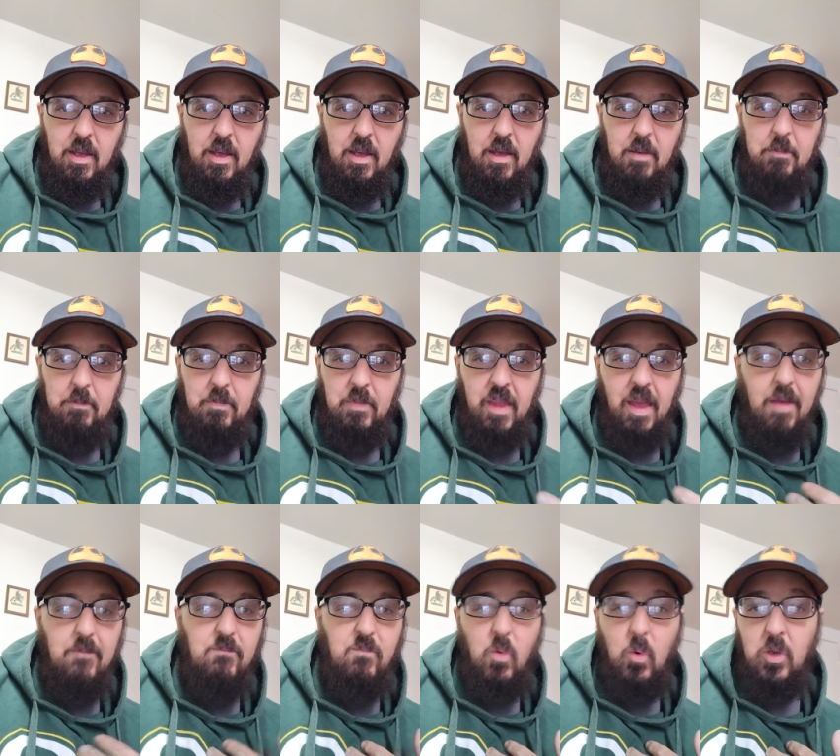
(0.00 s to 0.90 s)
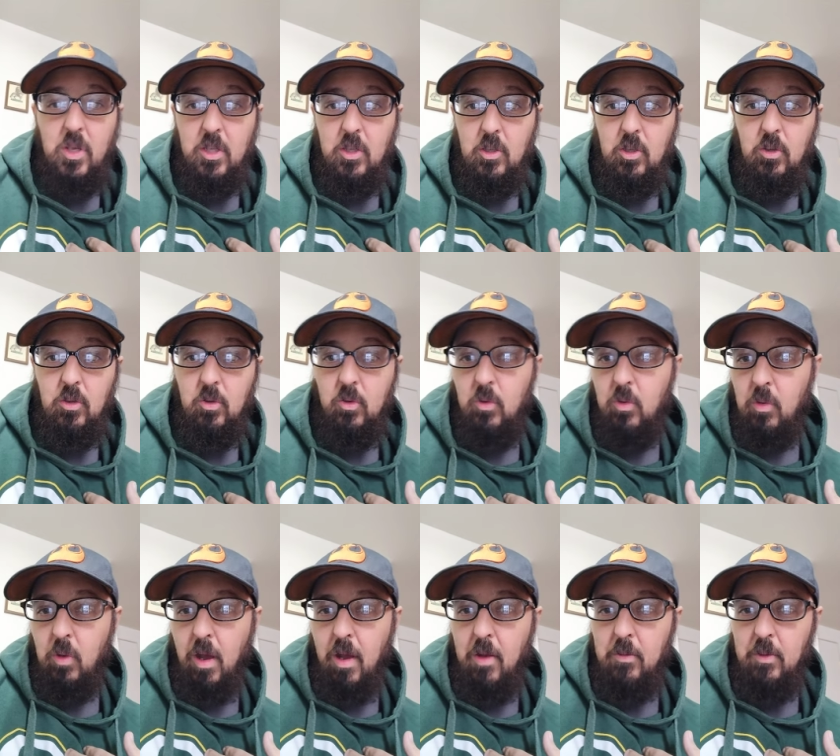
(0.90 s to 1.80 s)
Um, I'm
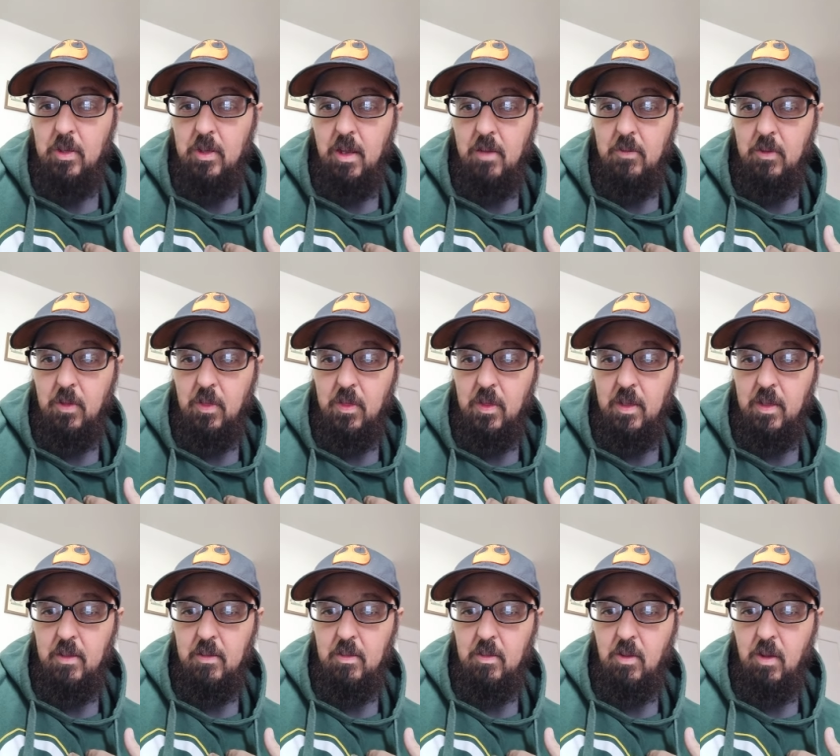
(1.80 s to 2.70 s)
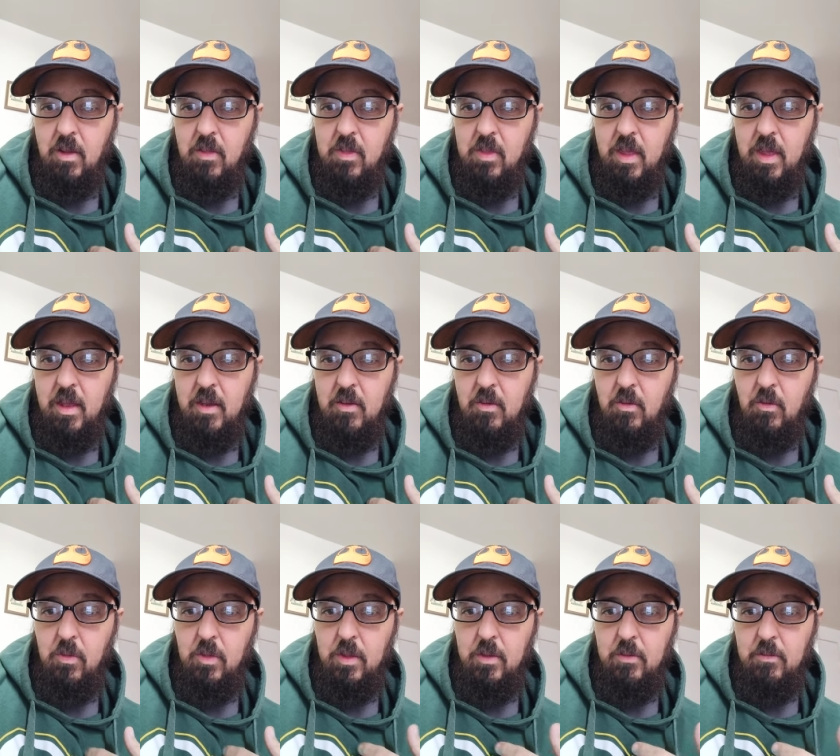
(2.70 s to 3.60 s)
42. I would have never think thought that
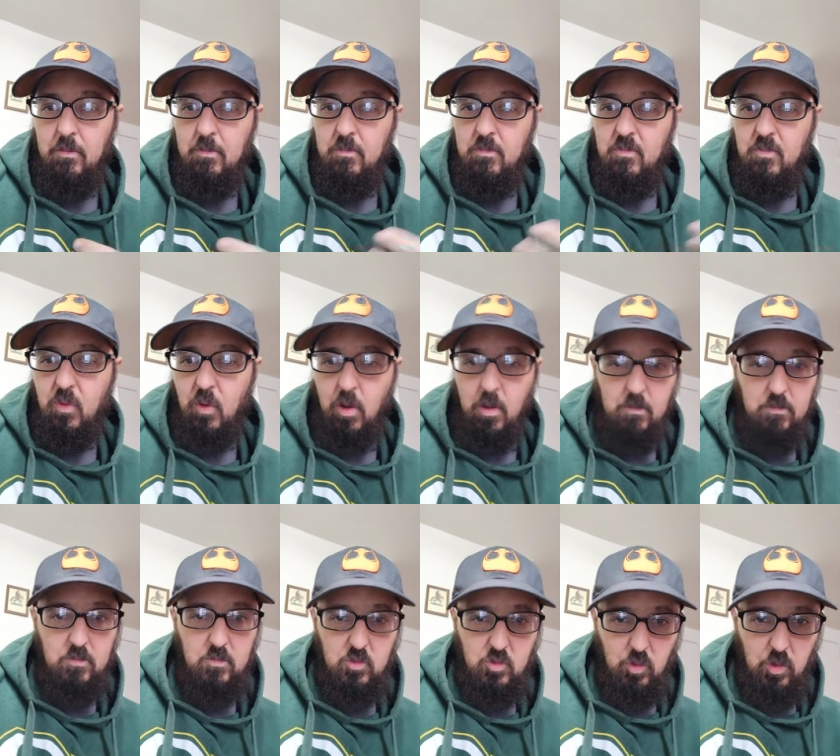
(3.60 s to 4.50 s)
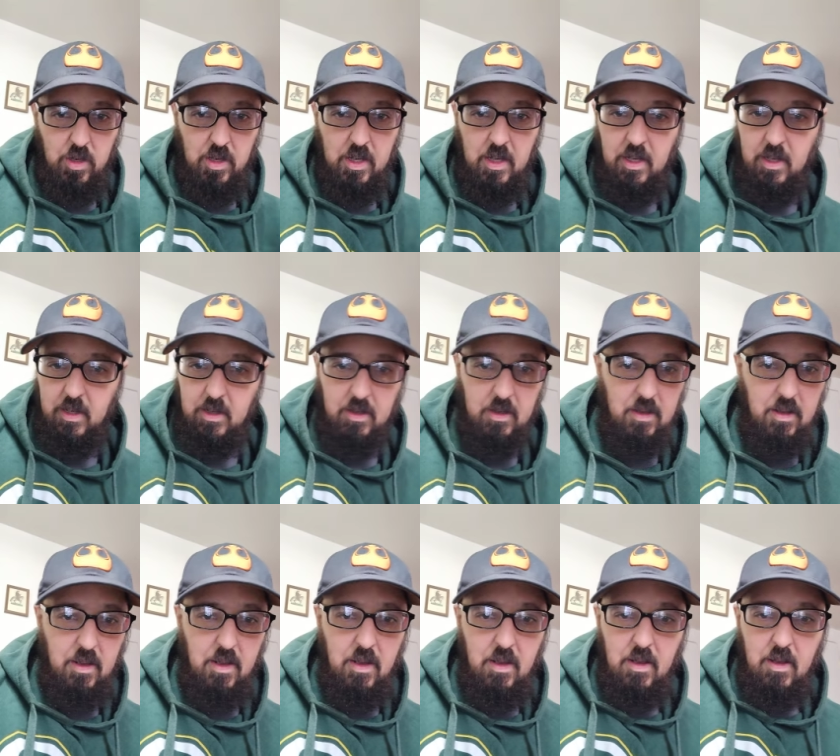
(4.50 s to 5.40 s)
only from drinking
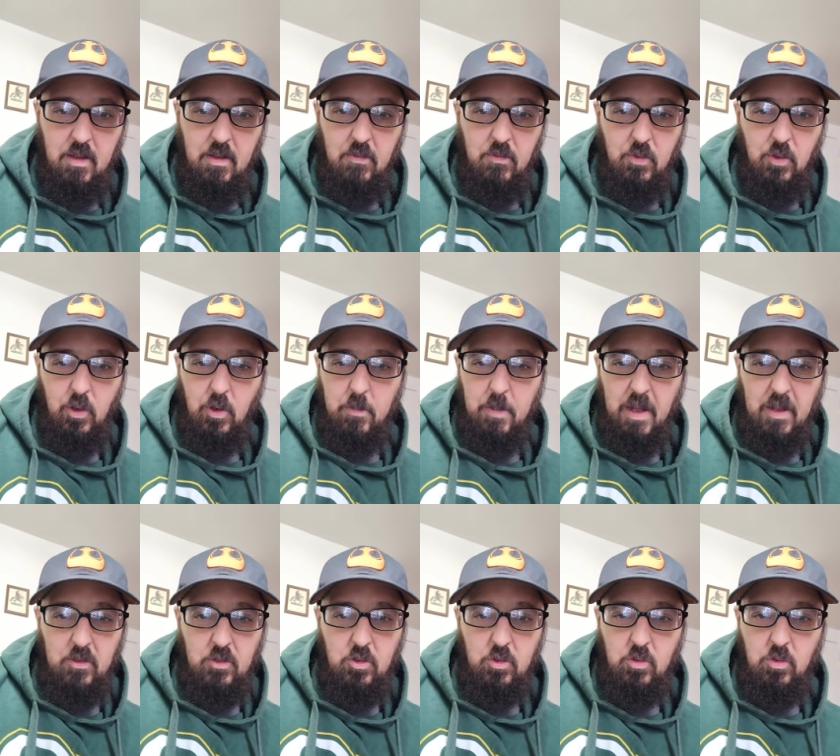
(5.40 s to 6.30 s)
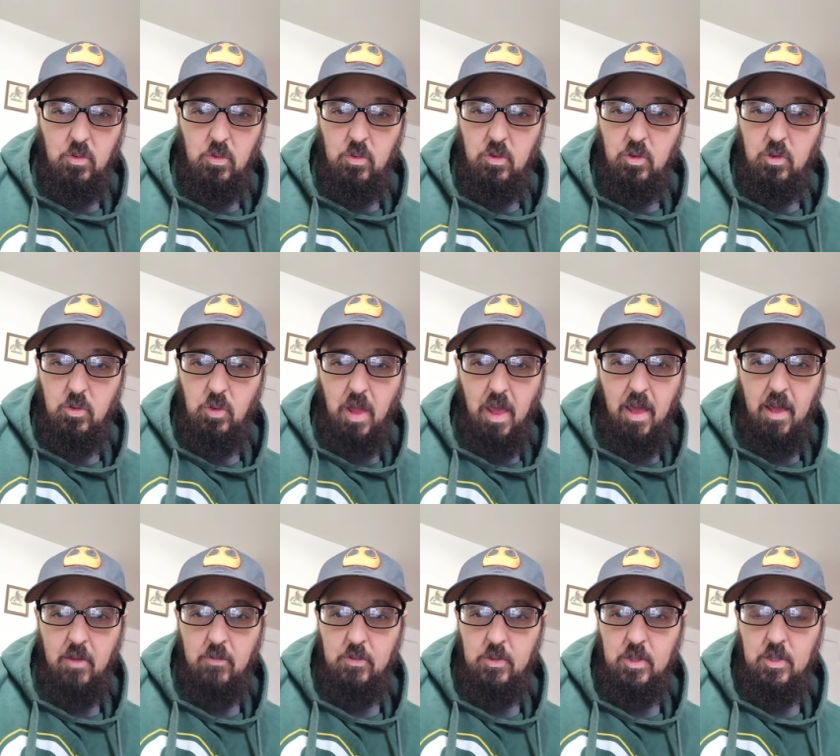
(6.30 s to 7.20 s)
for about two two and a
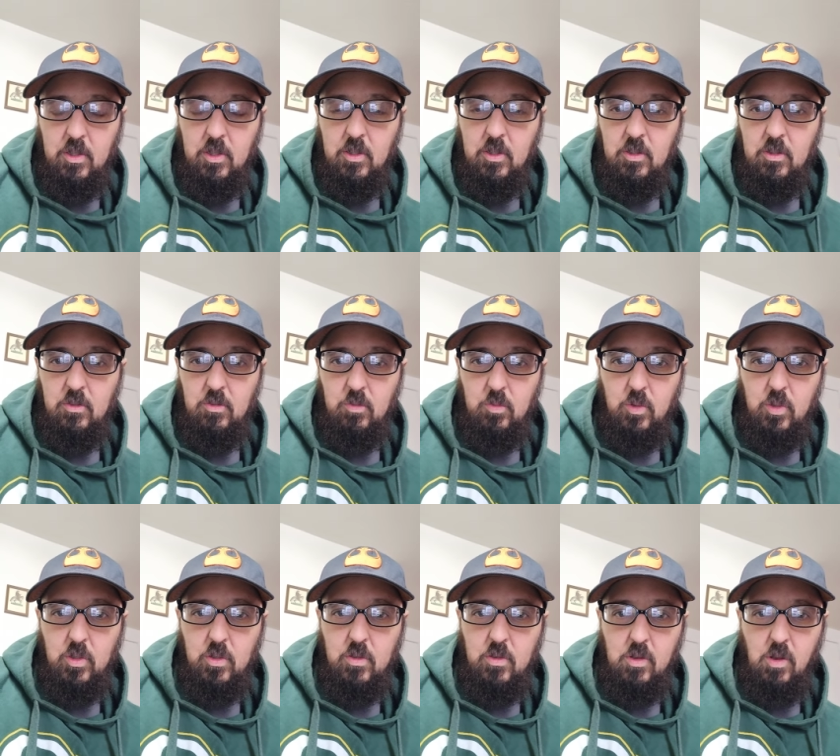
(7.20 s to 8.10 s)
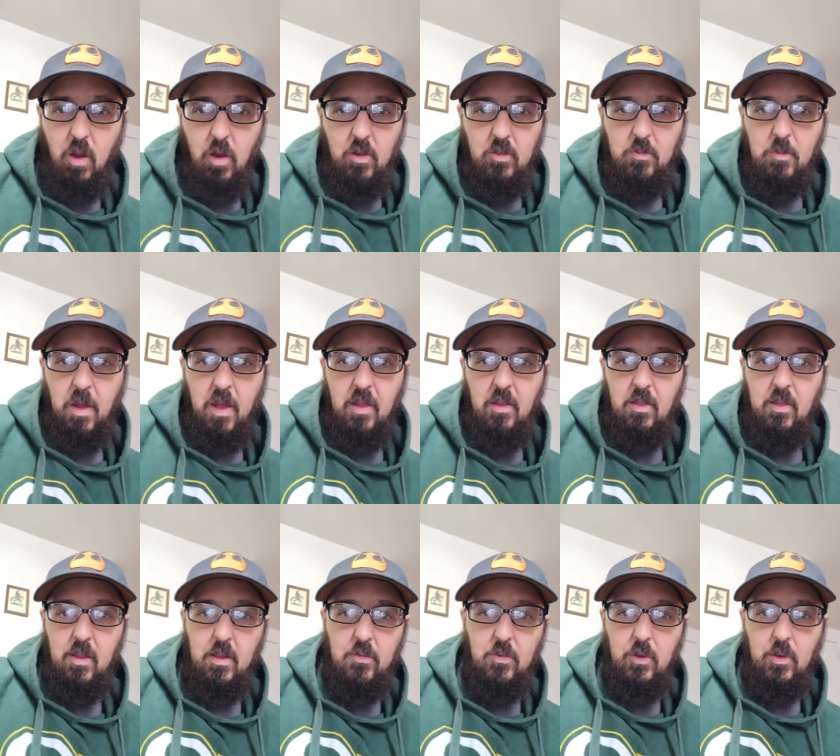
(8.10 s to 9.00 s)
half years would cause my
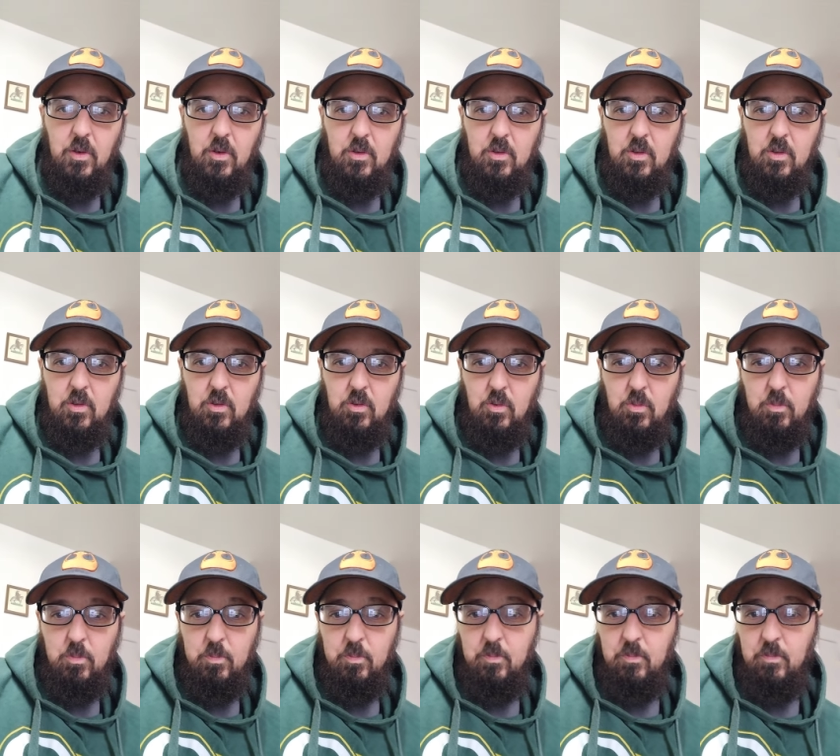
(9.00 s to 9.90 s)
liver to